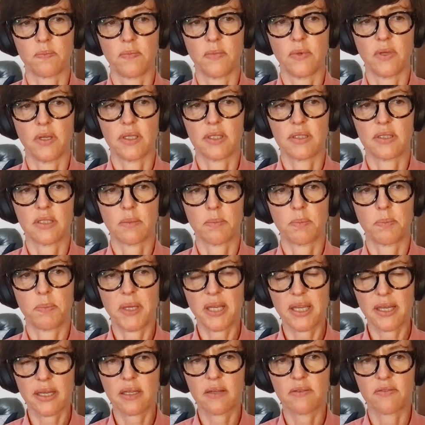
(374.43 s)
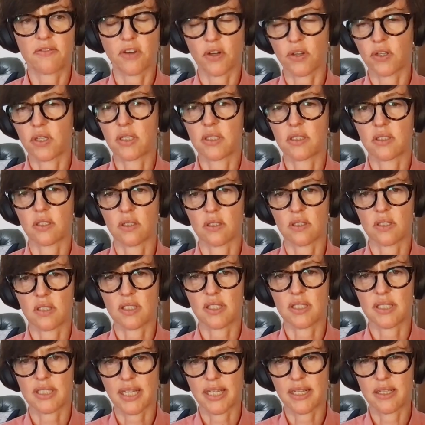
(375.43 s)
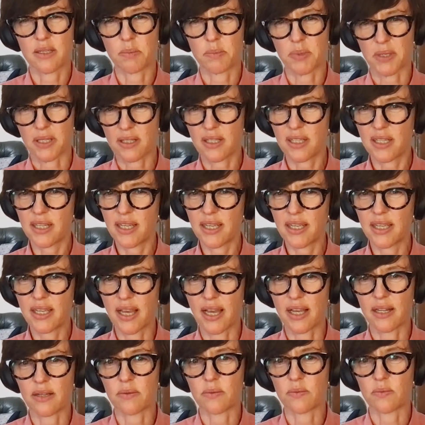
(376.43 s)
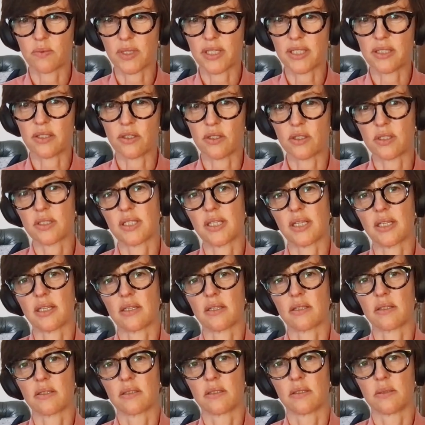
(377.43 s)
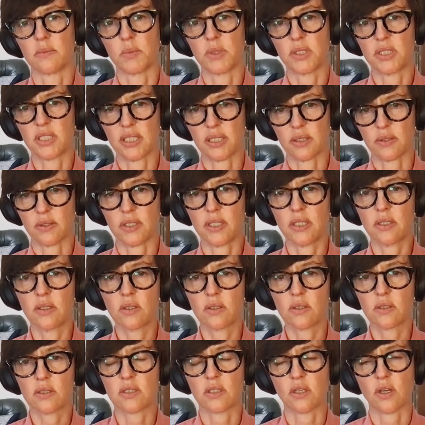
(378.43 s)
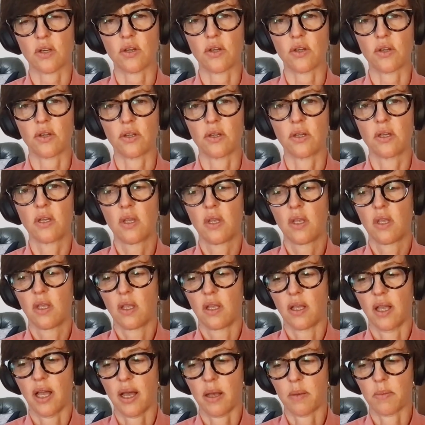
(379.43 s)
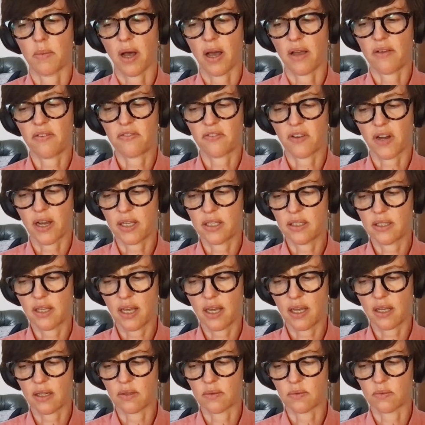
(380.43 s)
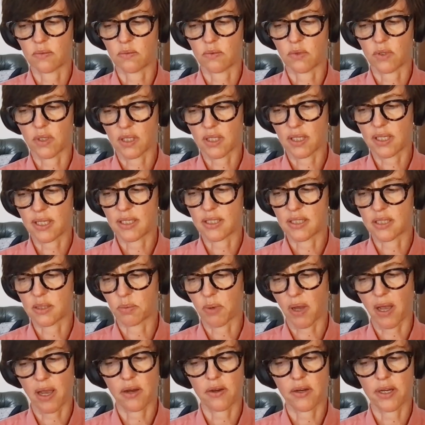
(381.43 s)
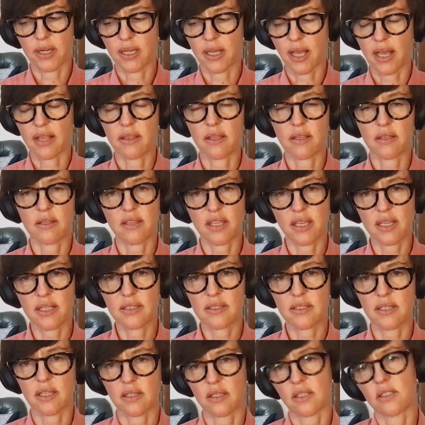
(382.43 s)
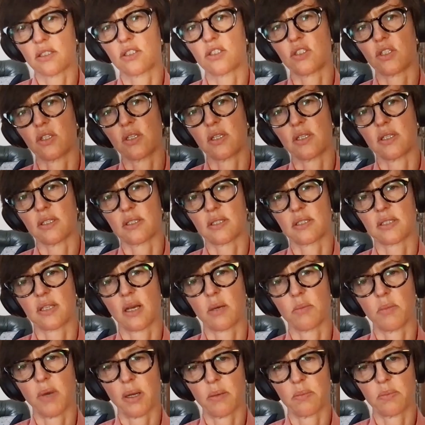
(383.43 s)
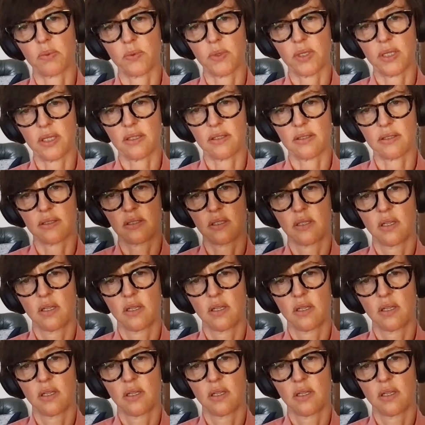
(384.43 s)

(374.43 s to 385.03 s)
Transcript: It's a big focus on sustainability and reusing materials. So I find that really inspiring. And the things that the students come up with